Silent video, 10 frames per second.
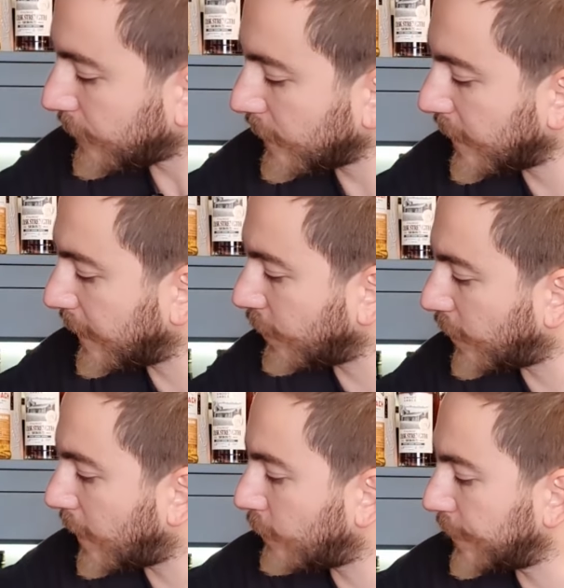There you go.
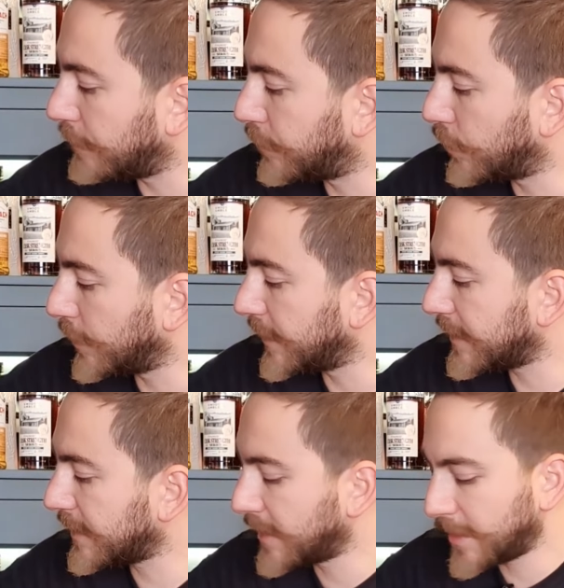I already poured
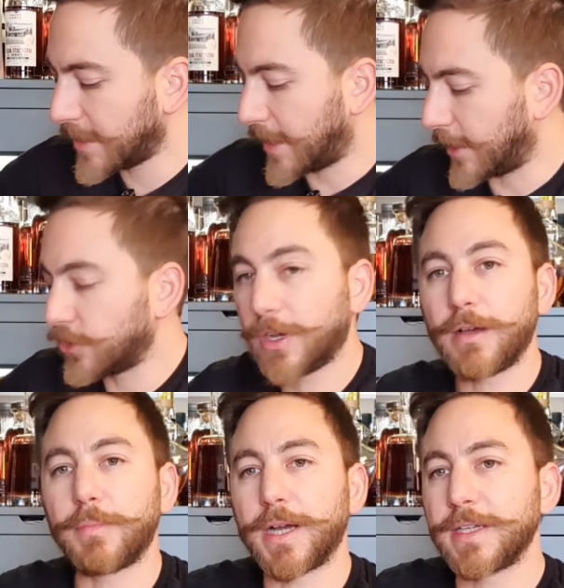it. I do
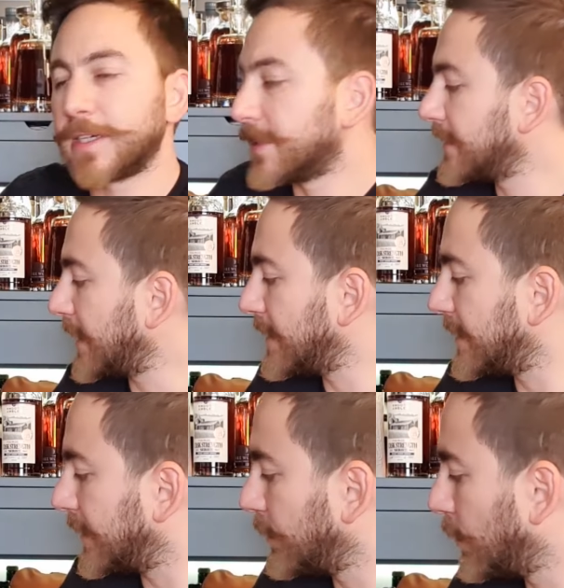have my
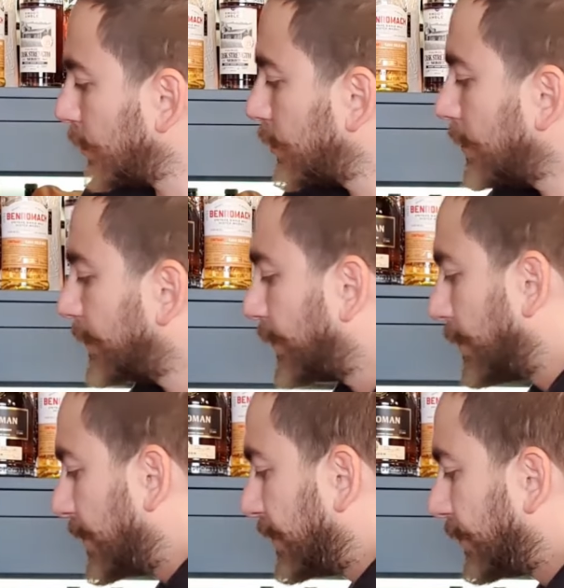tasting notes
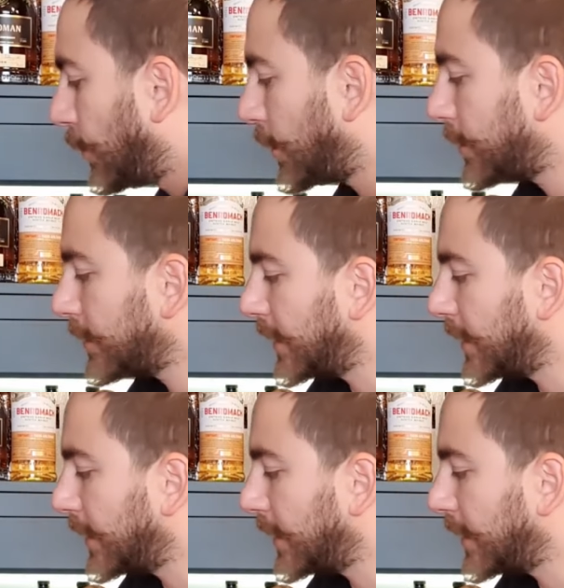from before,